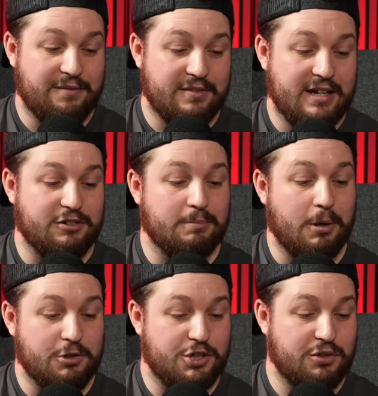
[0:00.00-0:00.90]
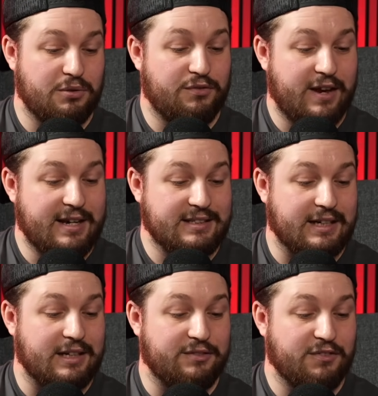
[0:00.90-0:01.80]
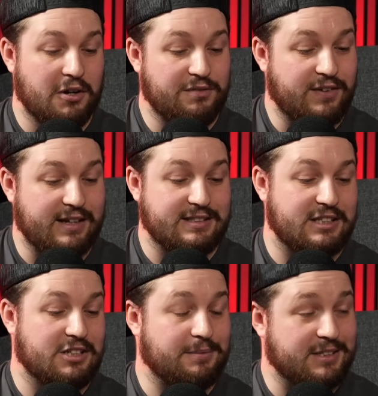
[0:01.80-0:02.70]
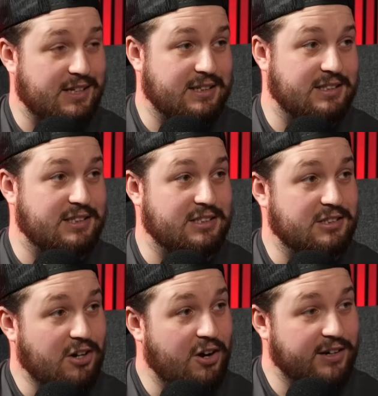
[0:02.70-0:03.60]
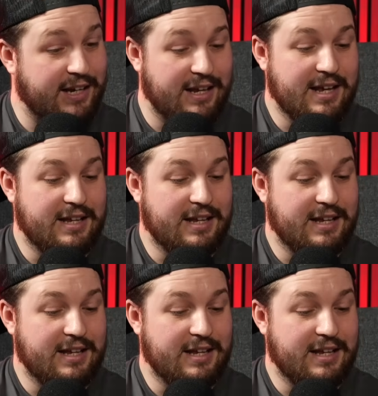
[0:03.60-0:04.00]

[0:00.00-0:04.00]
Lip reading: In your opponent's shooting phase and in the fight phase, each time they're selected as a target,